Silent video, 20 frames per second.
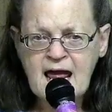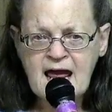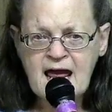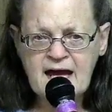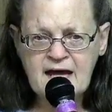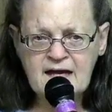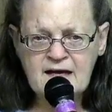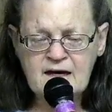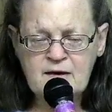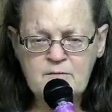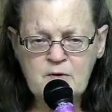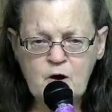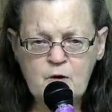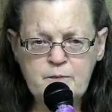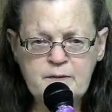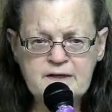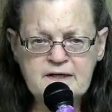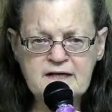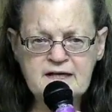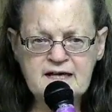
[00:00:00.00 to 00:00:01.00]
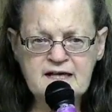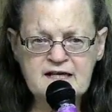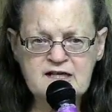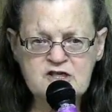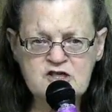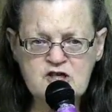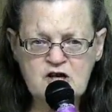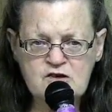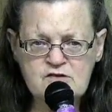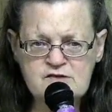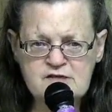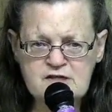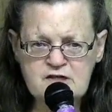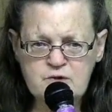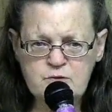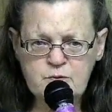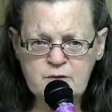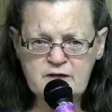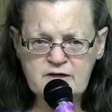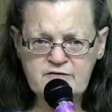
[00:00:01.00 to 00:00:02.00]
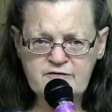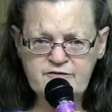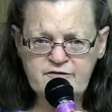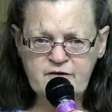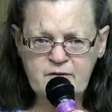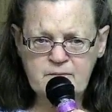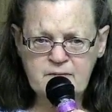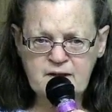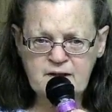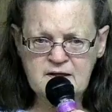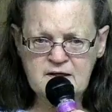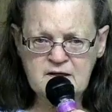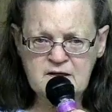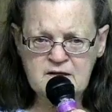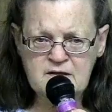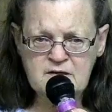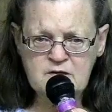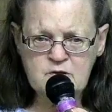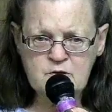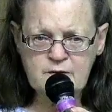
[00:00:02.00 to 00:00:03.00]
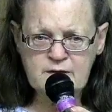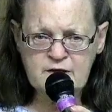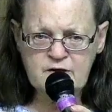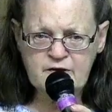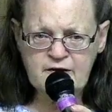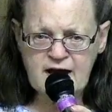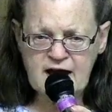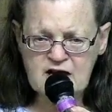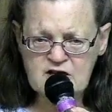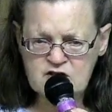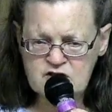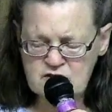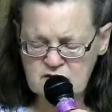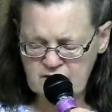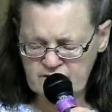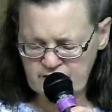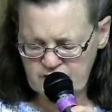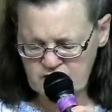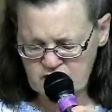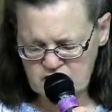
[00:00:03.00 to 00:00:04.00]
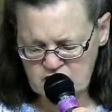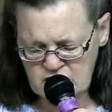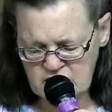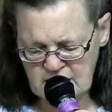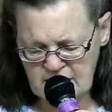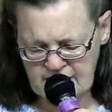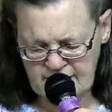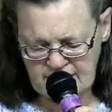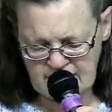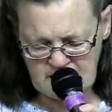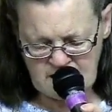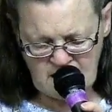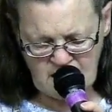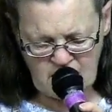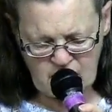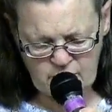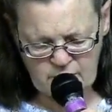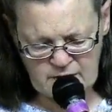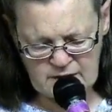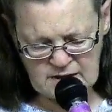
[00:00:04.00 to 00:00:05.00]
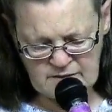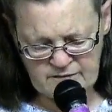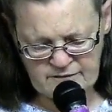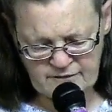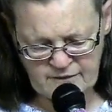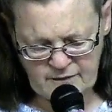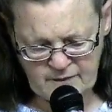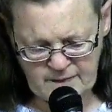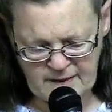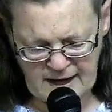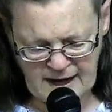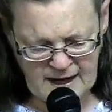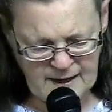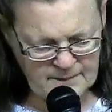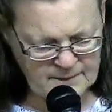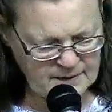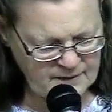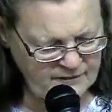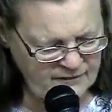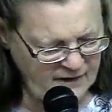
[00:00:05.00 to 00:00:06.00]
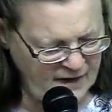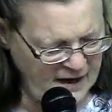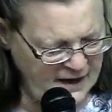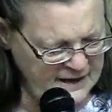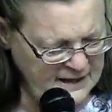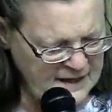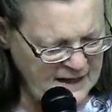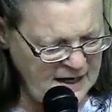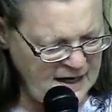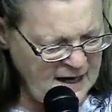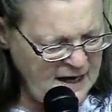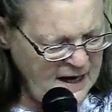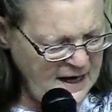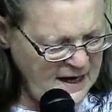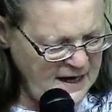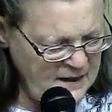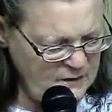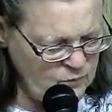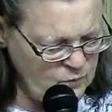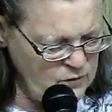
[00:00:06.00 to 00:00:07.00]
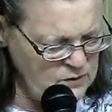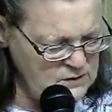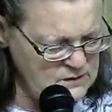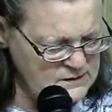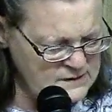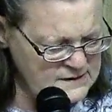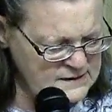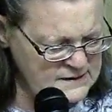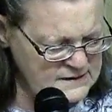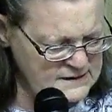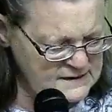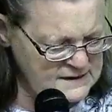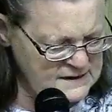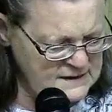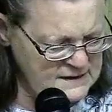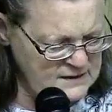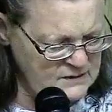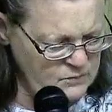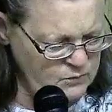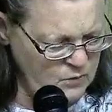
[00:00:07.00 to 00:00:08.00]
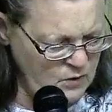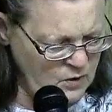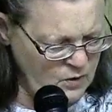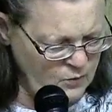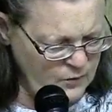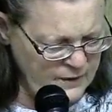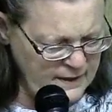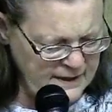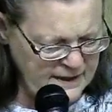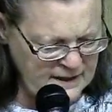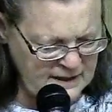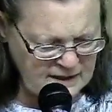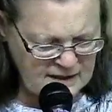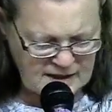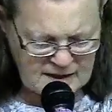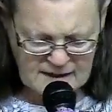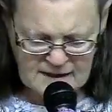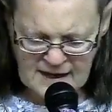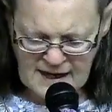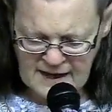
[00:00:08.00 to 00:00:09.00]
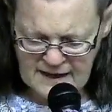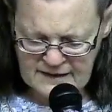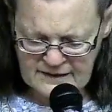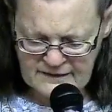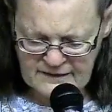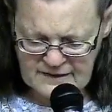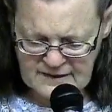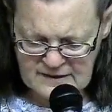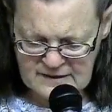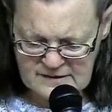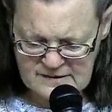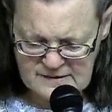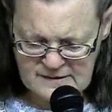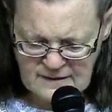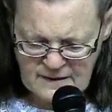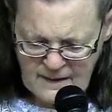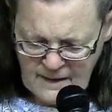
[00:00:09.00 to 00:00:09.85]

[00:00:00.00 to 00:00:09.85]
and I'm hoping to get Josie to read from the New International Version and then I'll read from the Amplified and we'll see what we can get out of this